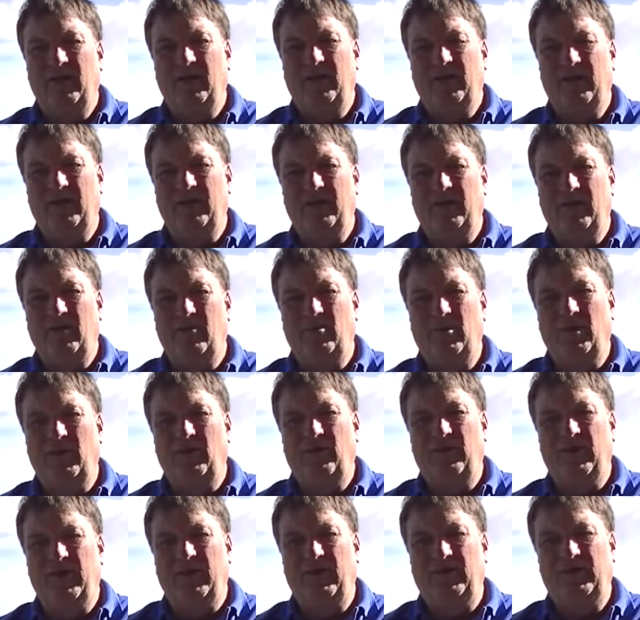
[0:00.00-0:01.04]
that are really
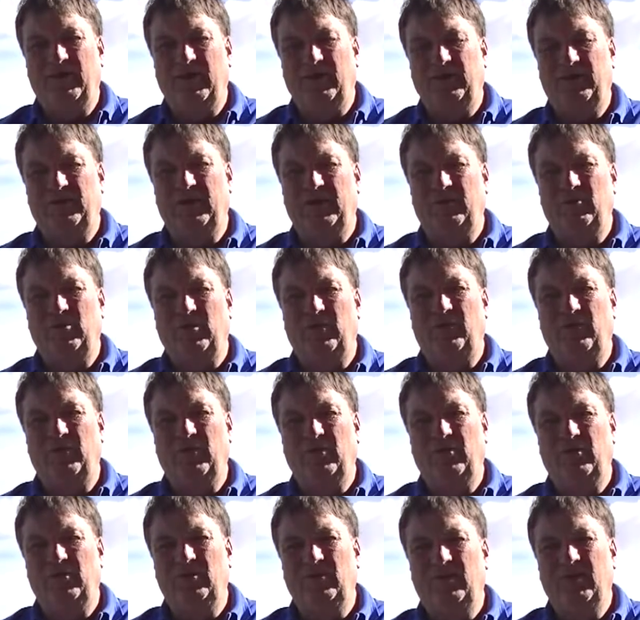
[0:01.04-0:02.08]
fantastic with
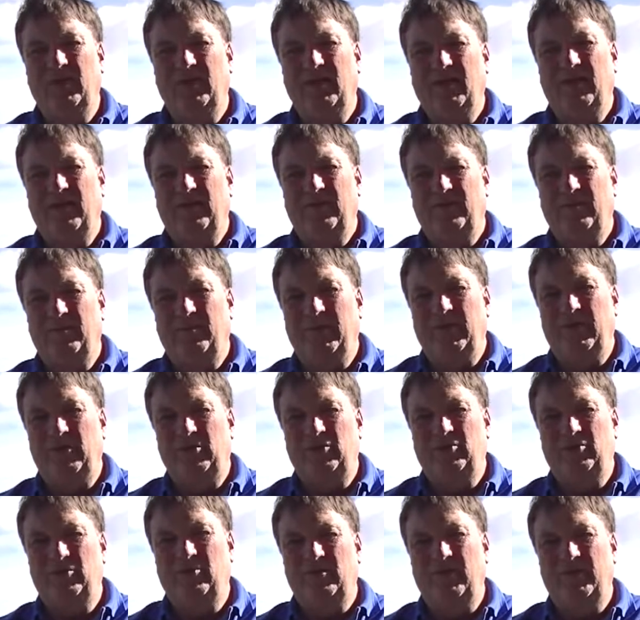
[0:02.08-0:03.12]
food, to be
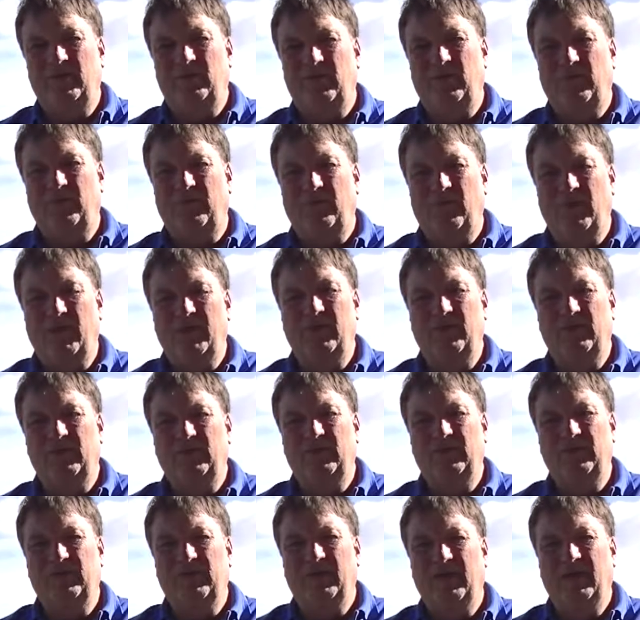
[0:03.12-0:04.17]
enjoyed with
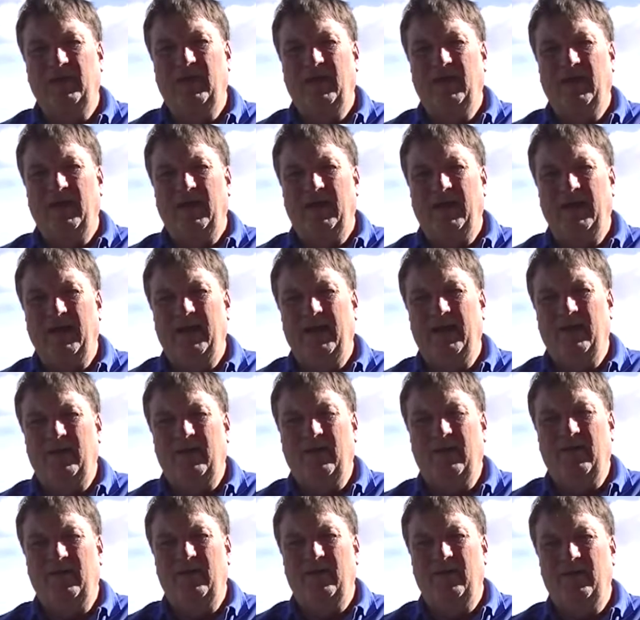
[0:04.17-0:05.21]
friends,
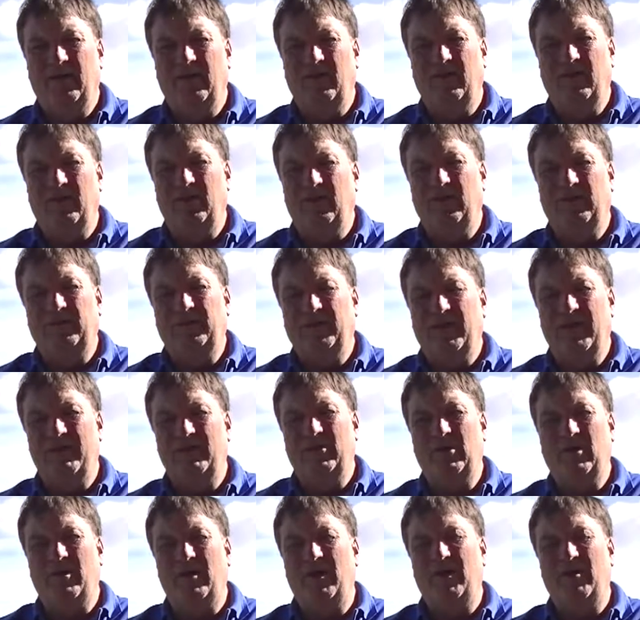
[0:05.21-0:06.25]
and the
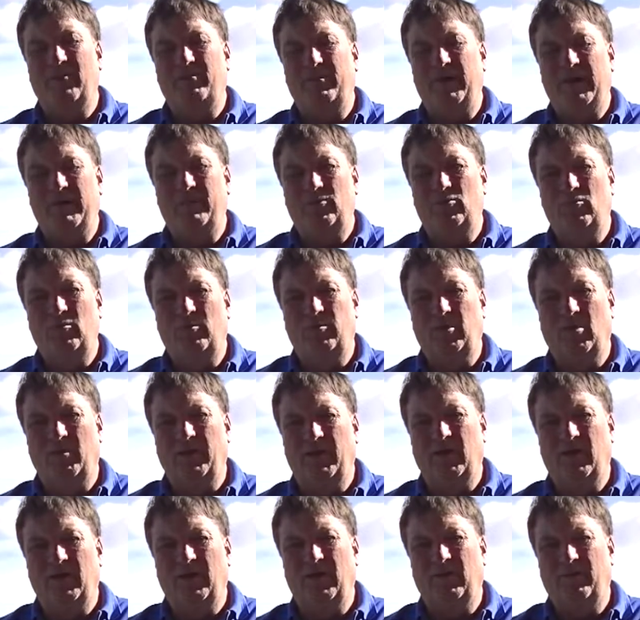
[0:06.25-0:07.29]
same kind of people will probably
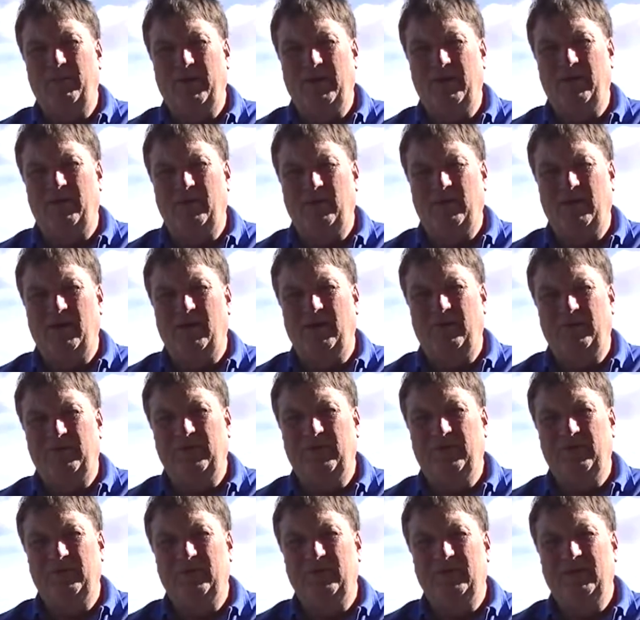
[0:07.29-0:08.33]
like the Pinot Noir
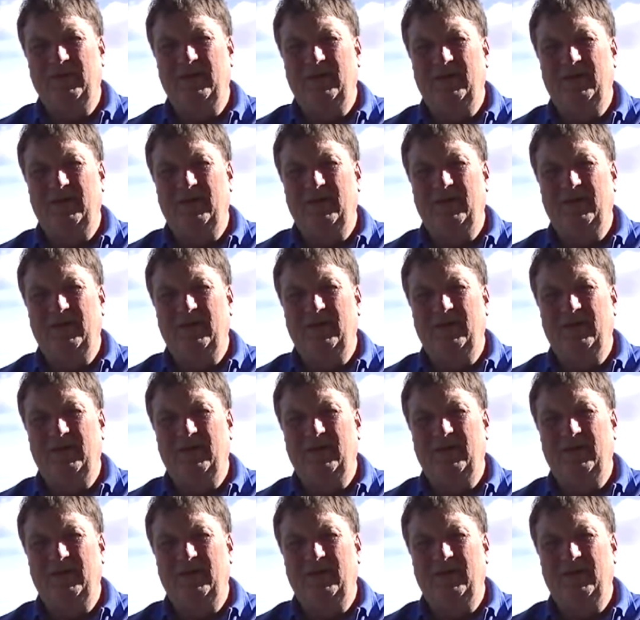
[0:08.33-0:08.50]
too.